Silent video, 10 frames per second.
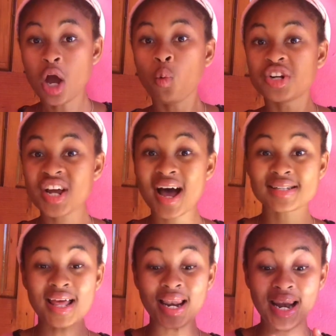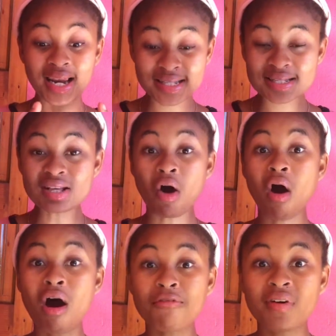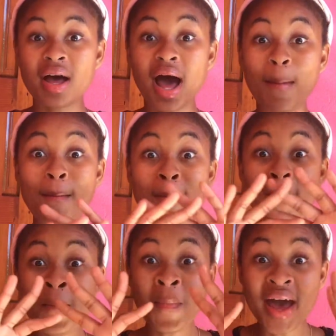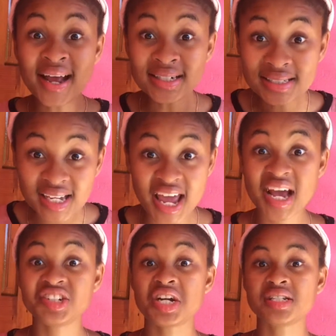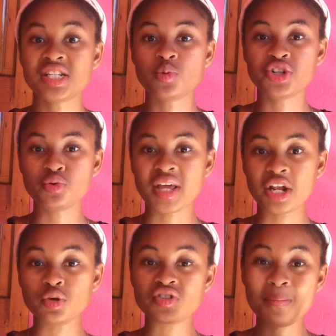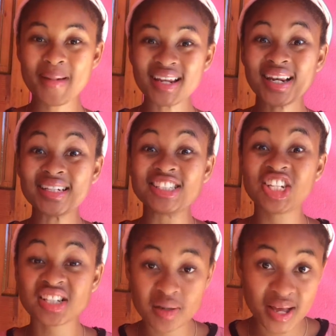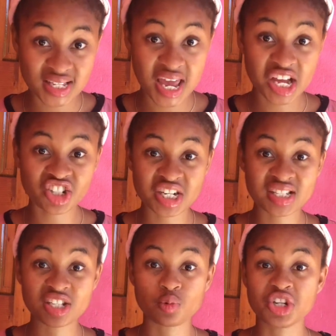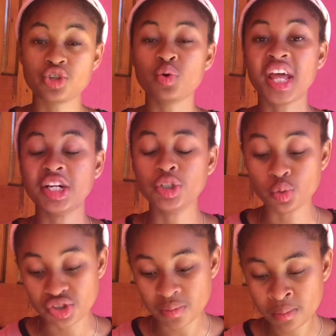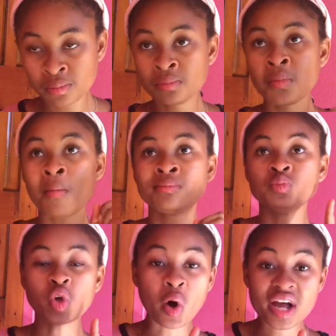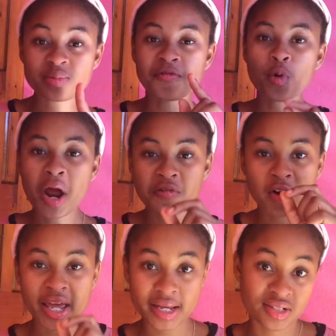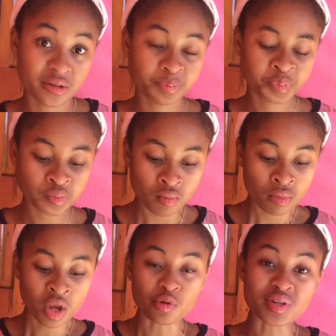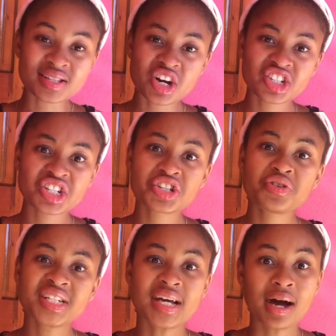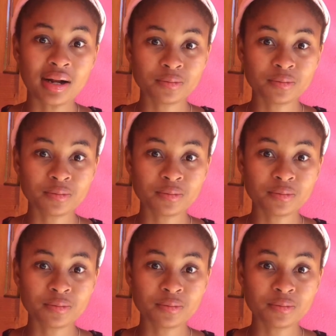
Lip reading: which has a list of many agencies which you can use, many legitimate agencies which you can use. Now guys, before I forget, research is critical.